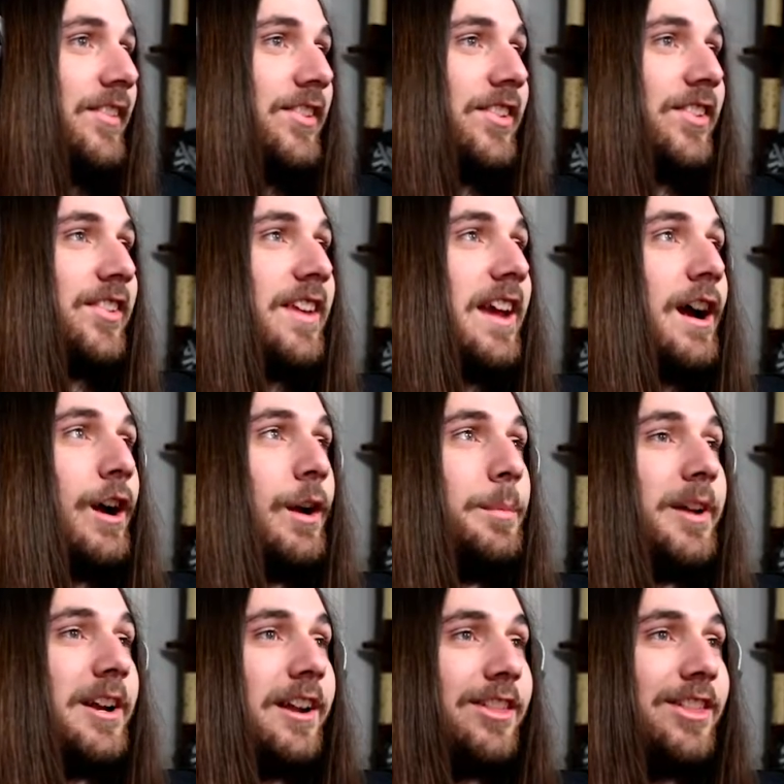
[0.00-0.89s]
scary,
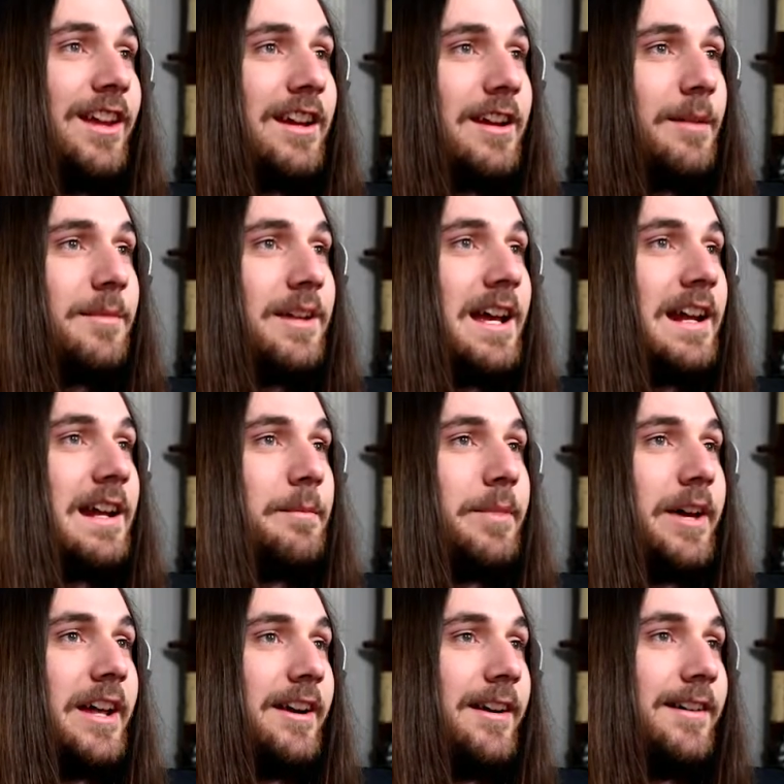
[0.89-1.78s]
but I think I'm getting
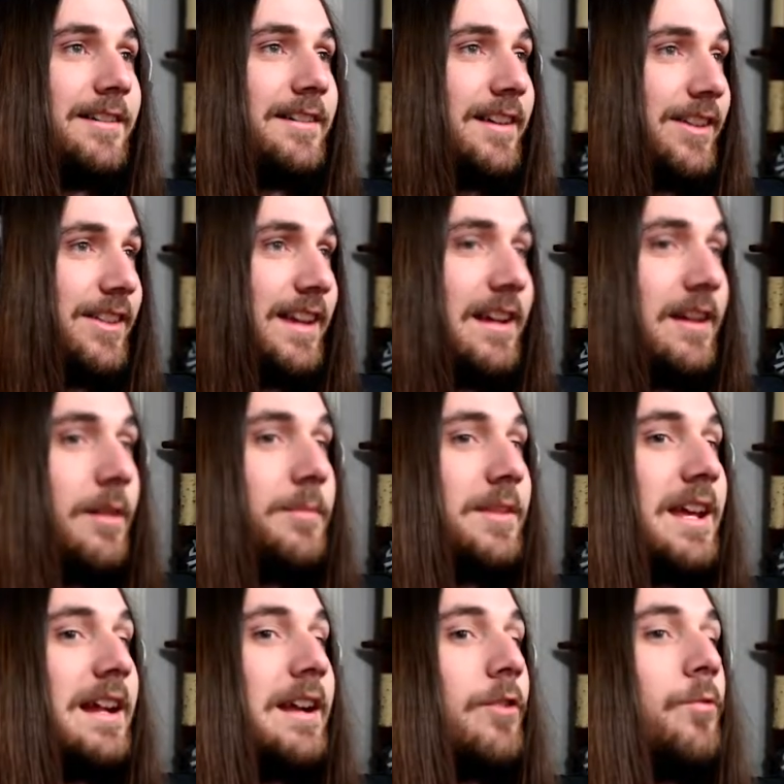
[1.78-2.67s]
better. I think I'm
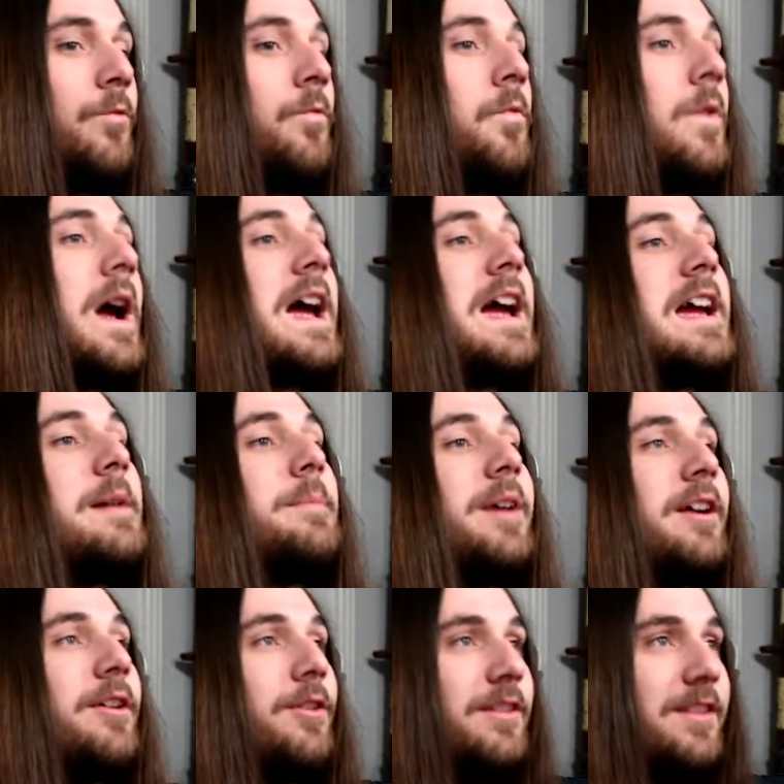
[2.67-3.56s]
getting way
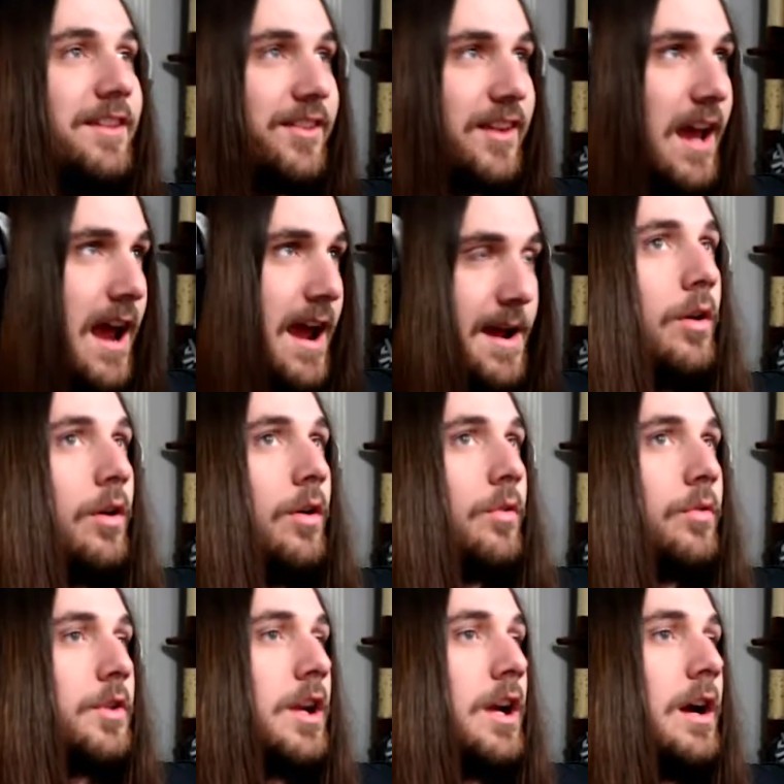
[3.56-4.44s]
better at this game.
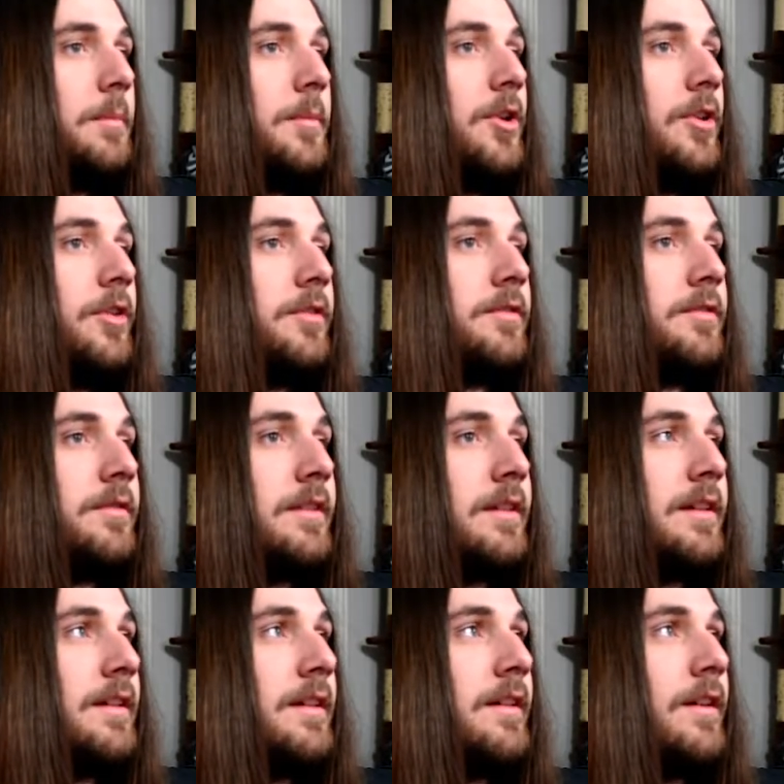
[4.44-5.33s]
Oh, come on.
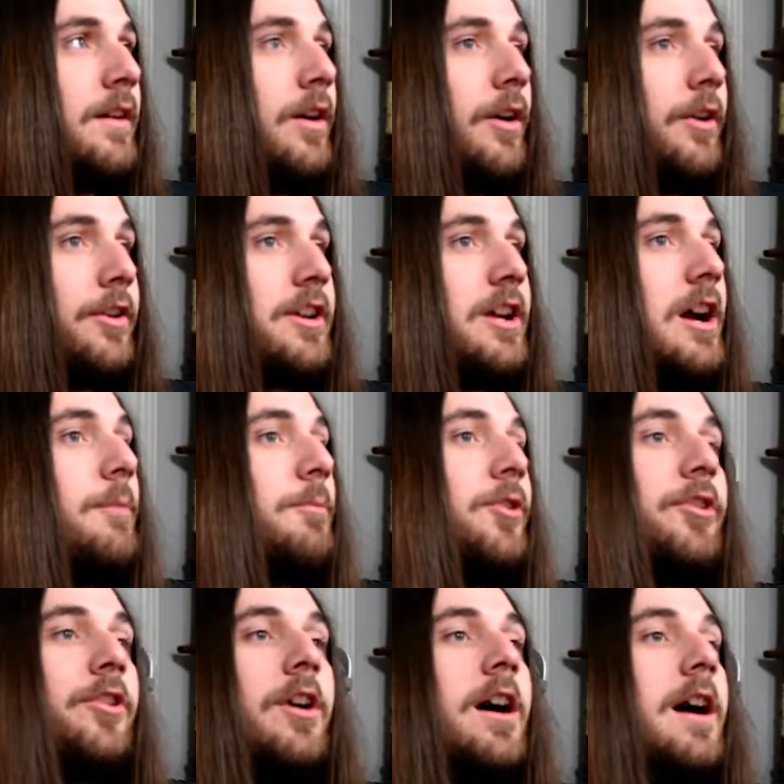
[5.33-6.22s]
Oh, come
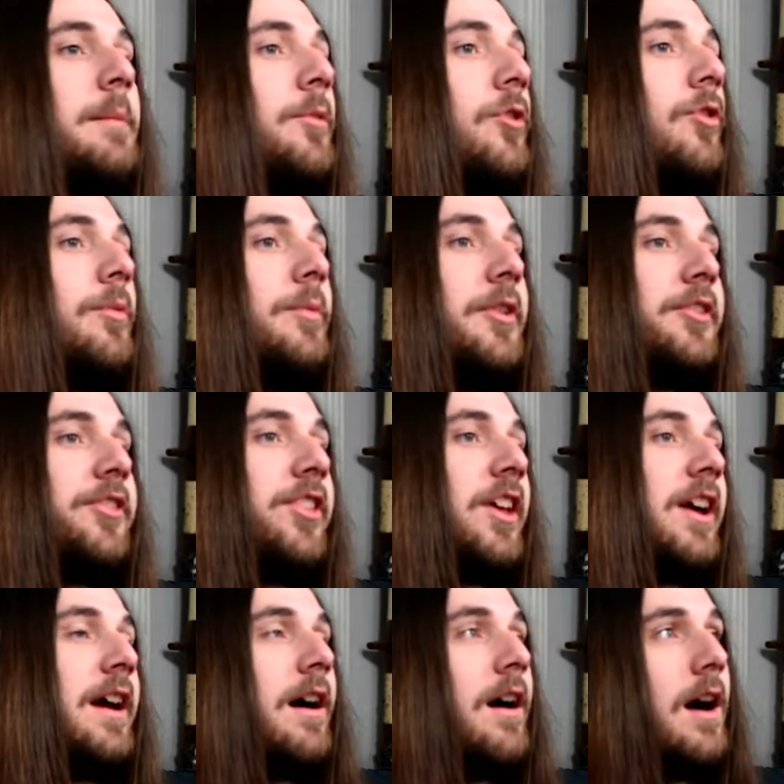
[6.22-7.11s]
on. I'm almost
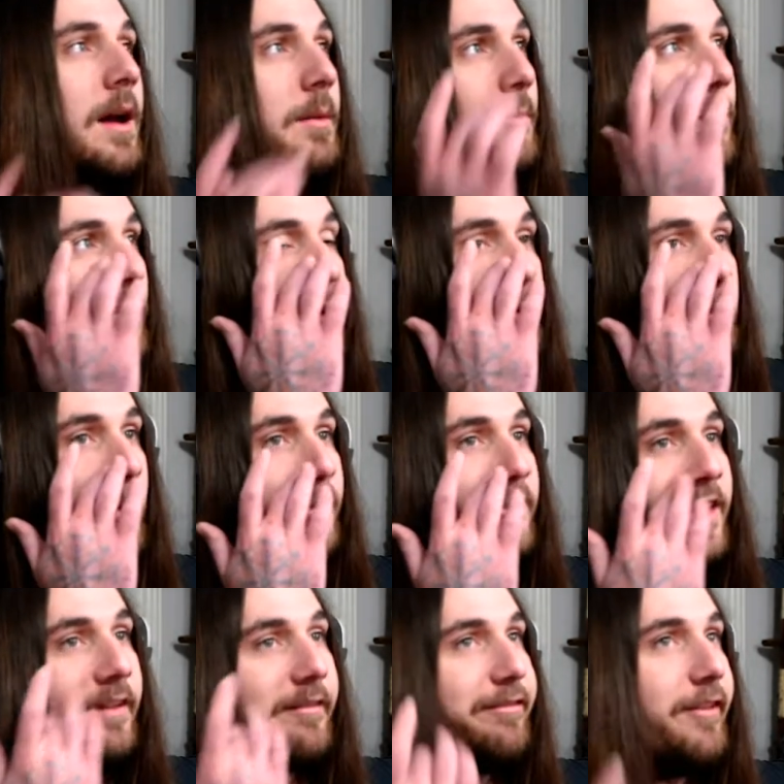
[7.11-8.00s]
there. I'm almost
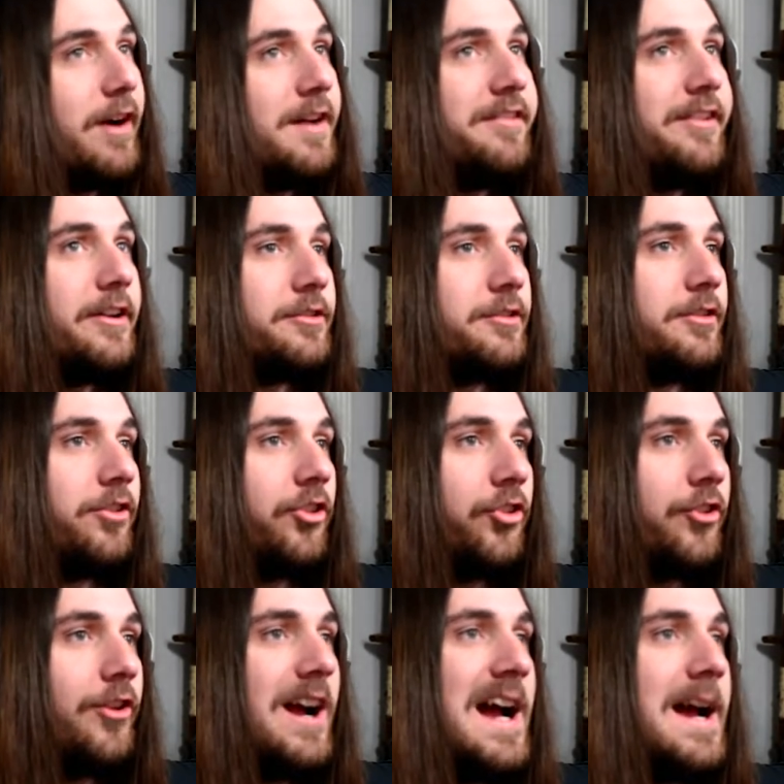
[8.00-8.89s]
at 500
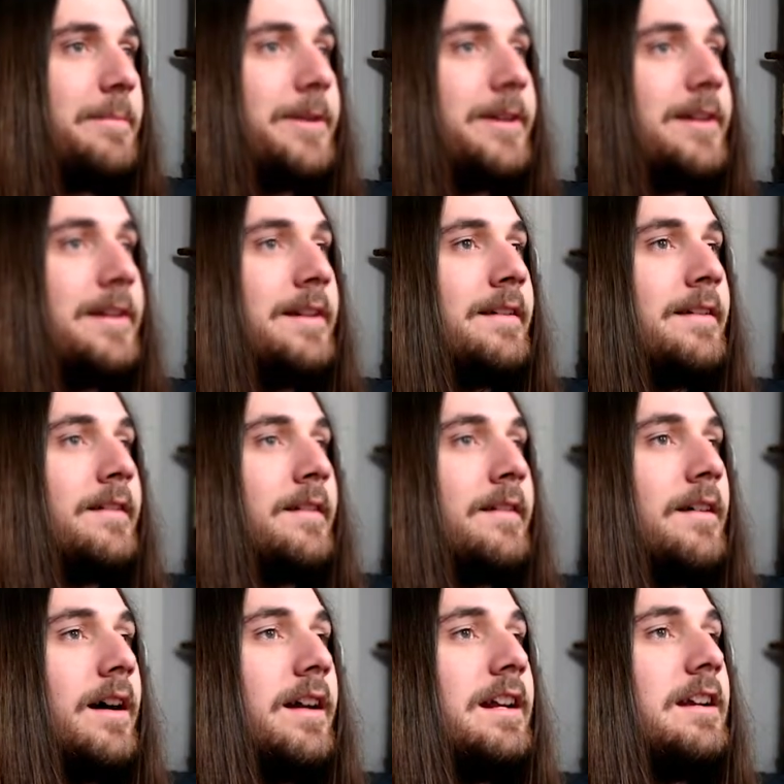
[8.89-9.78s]
scrap.
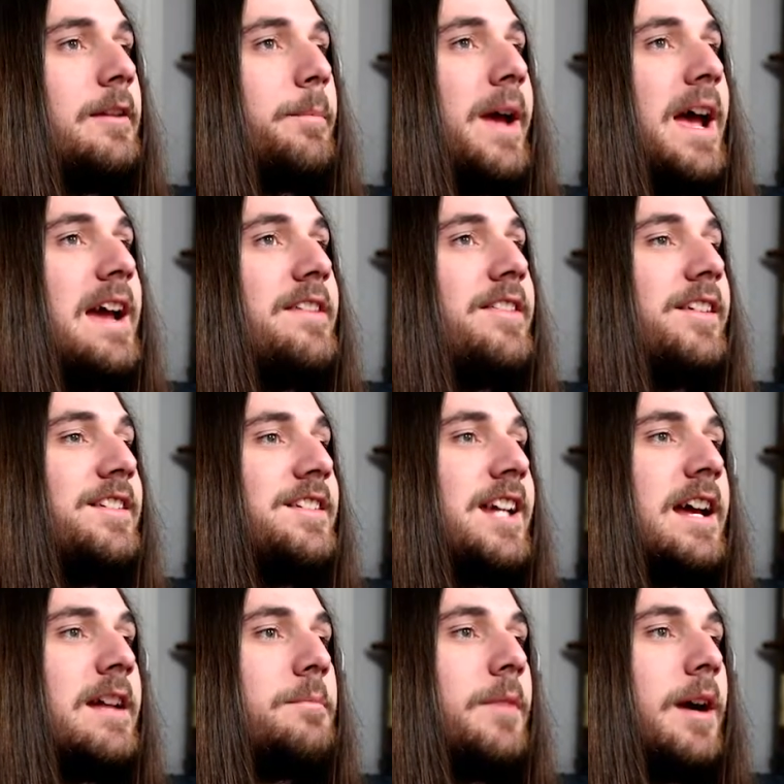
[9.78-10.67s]
I need to pay the
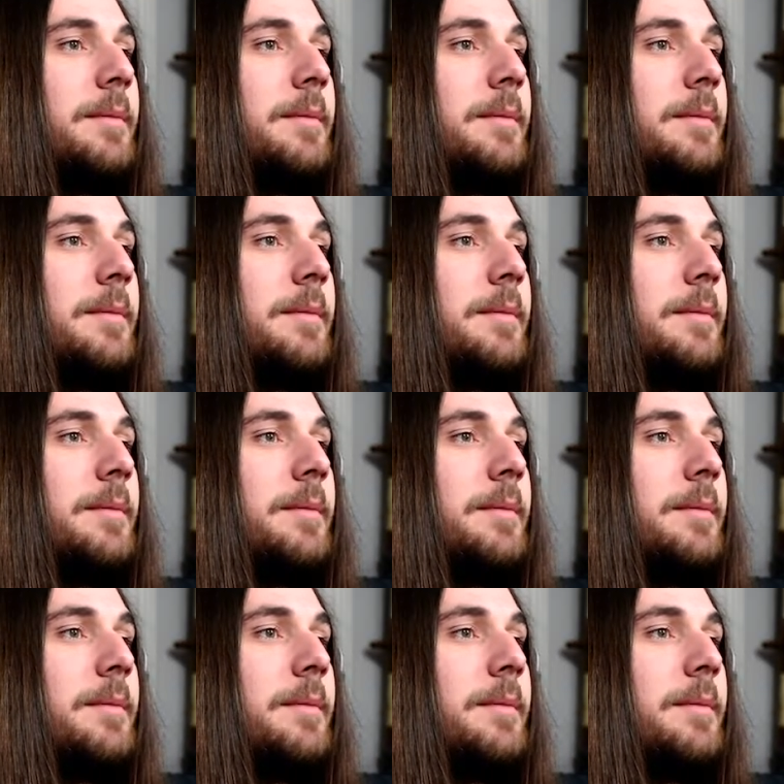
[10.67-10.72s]
debt, my